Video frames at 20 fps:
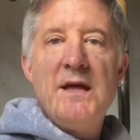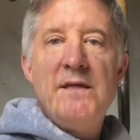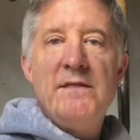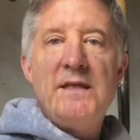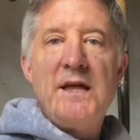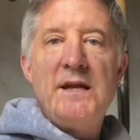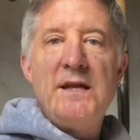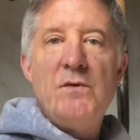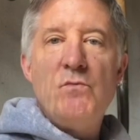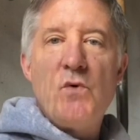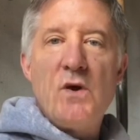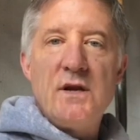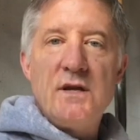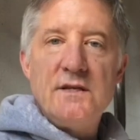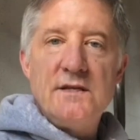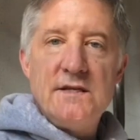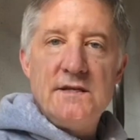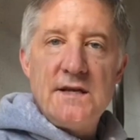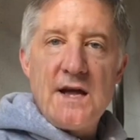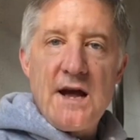that he wanted
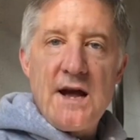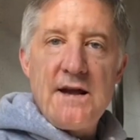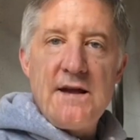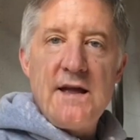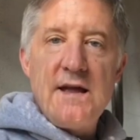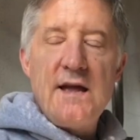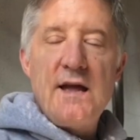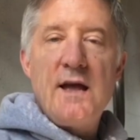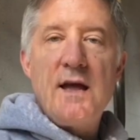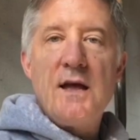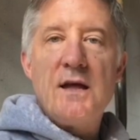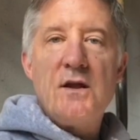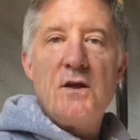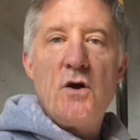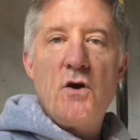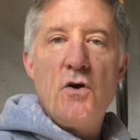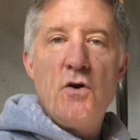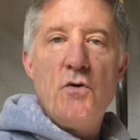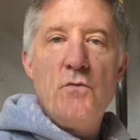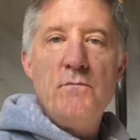to die at
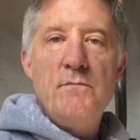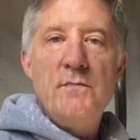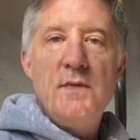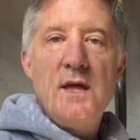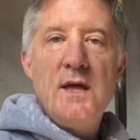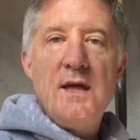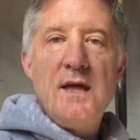home,